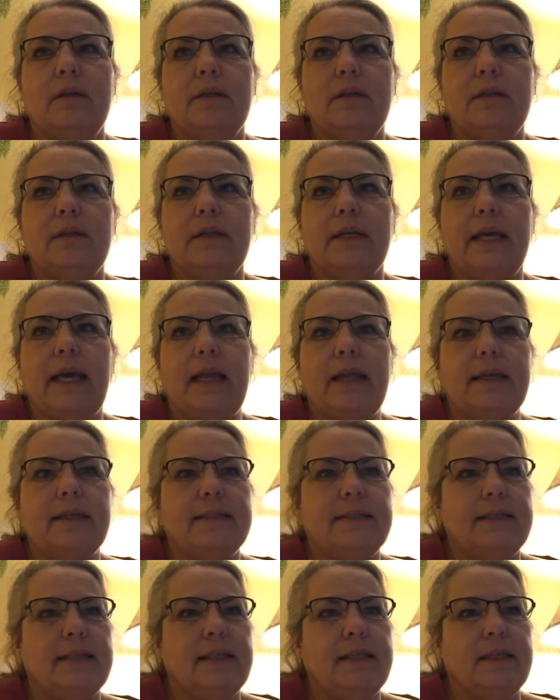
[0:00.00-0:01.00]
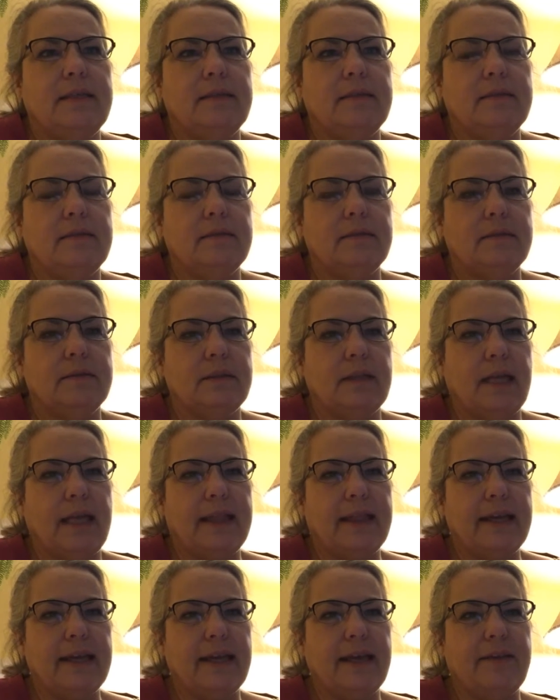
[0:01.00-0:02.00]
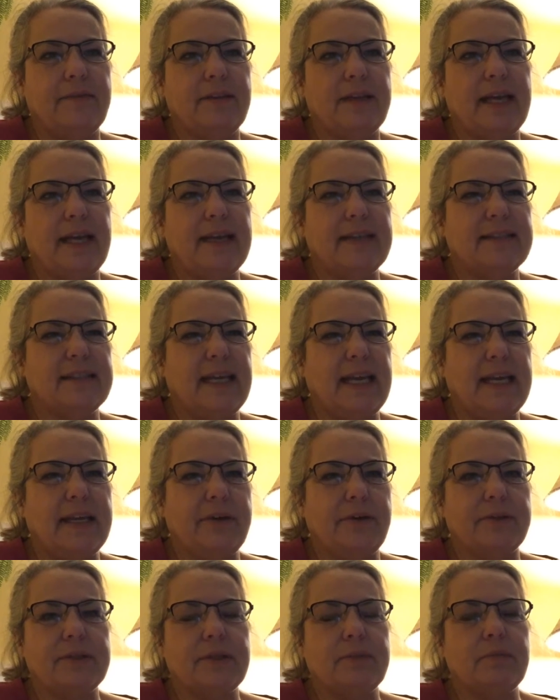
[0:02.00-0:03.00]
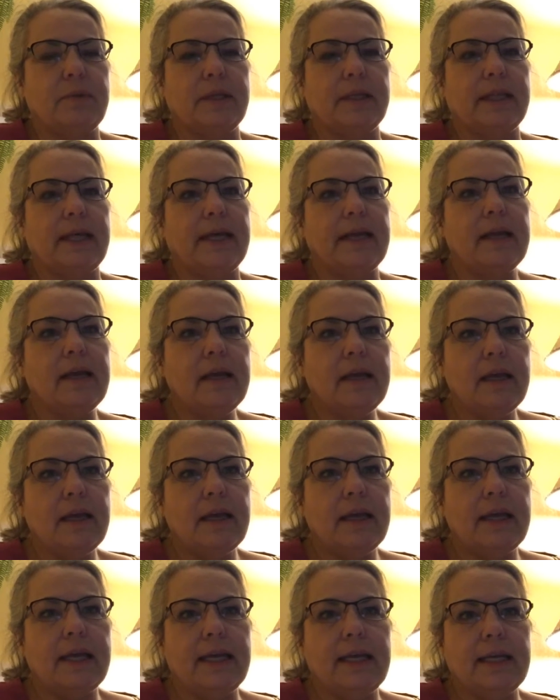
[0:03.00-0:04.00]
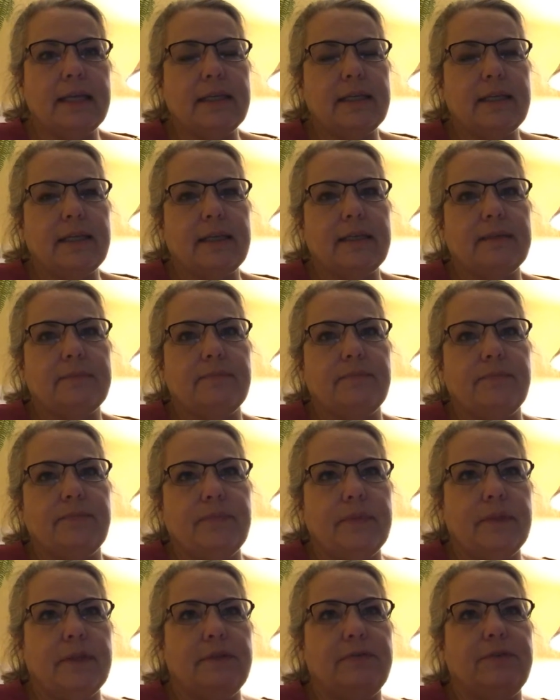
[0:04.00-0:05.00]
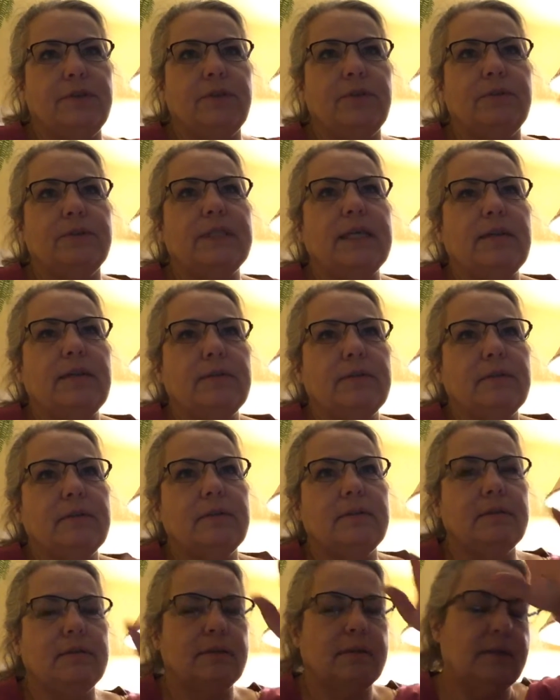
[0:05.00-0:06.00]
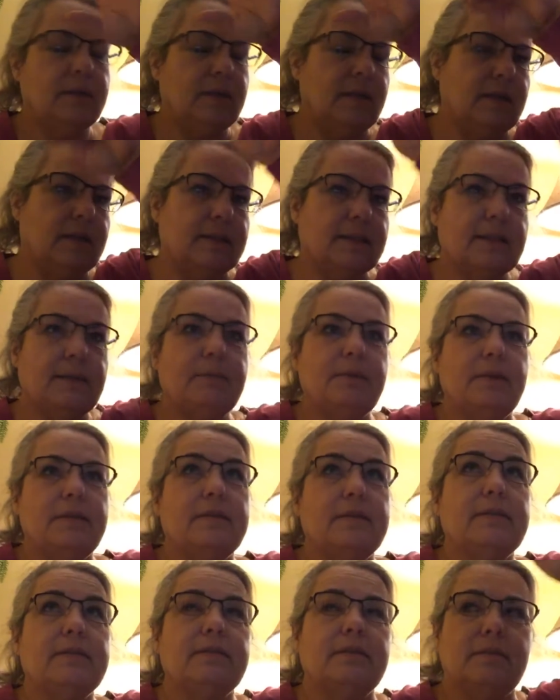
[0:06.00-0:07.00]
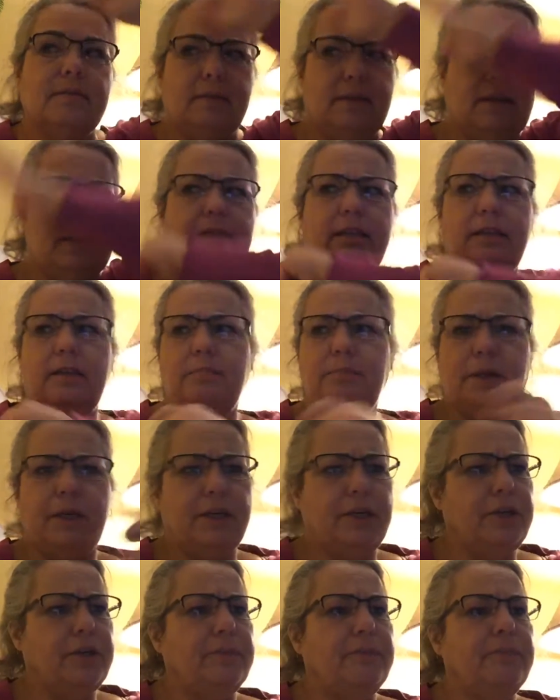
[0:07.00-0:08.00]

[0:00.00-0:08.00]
Galaxy, I think I have the S8 or something like that. And if you go down on some of this, I have a bug here.